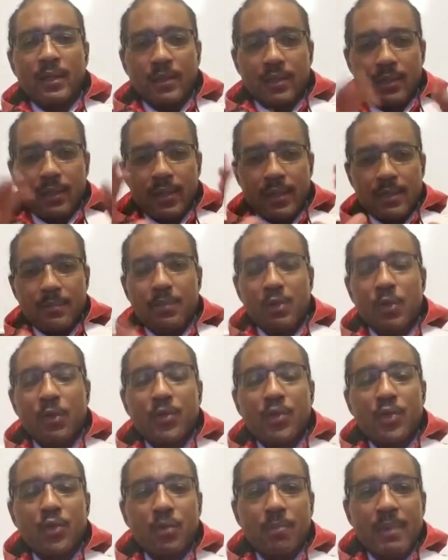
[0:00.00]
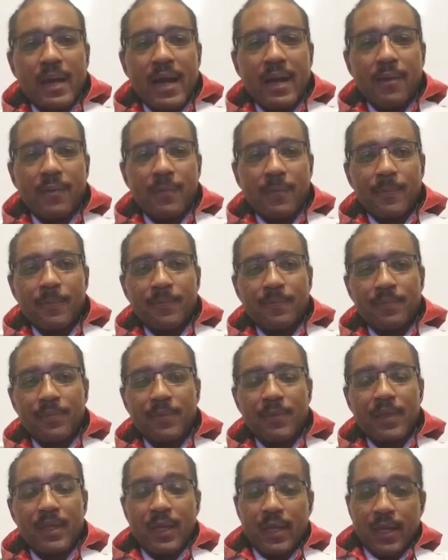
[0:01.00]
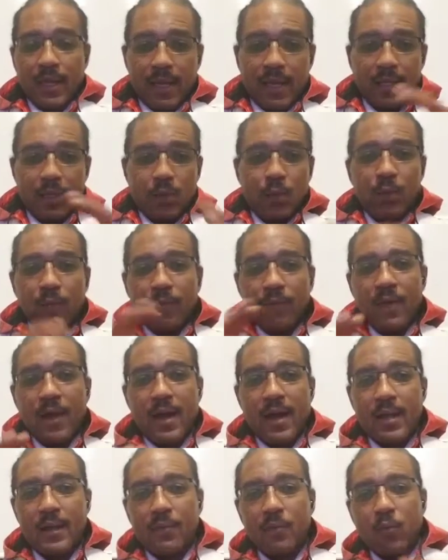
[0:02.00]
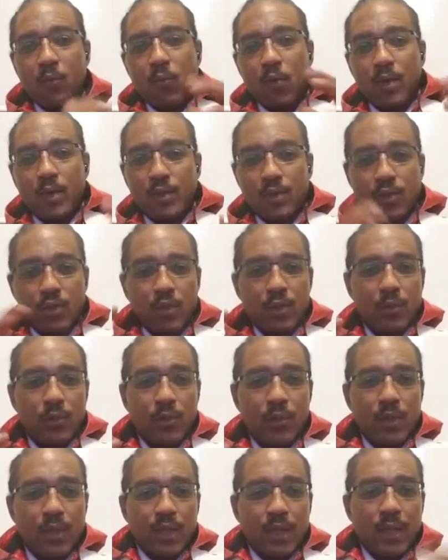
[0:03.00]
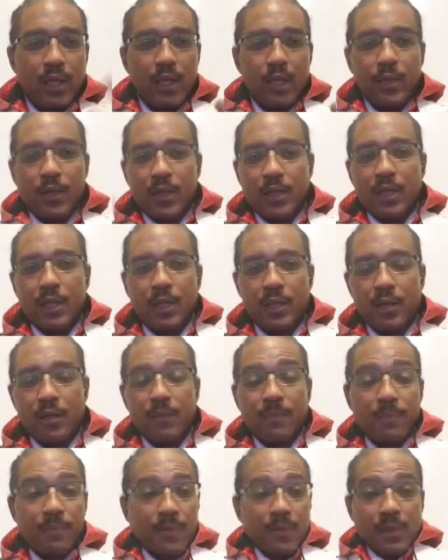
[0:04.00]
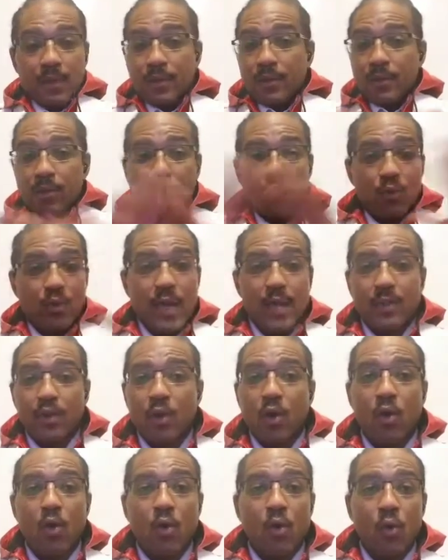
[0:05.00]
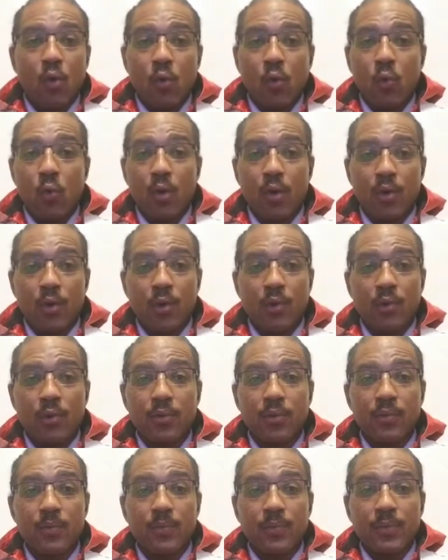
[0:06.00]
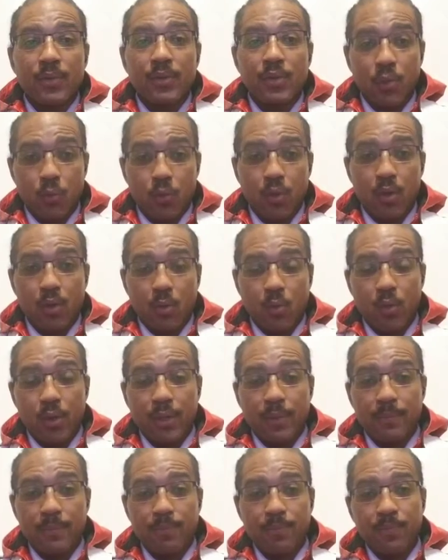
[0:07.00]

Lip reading: Let them know what you're about. And you'll find one or two here and there. You got the whole world to work with.